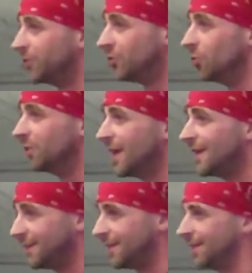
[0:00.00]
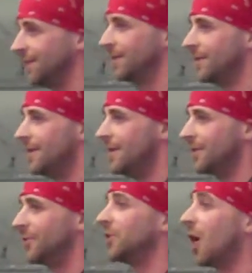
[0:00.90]
too late.
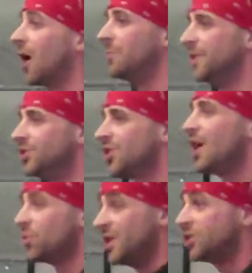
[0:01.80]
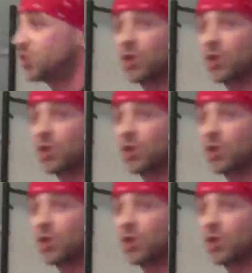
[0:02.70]
The garbage reached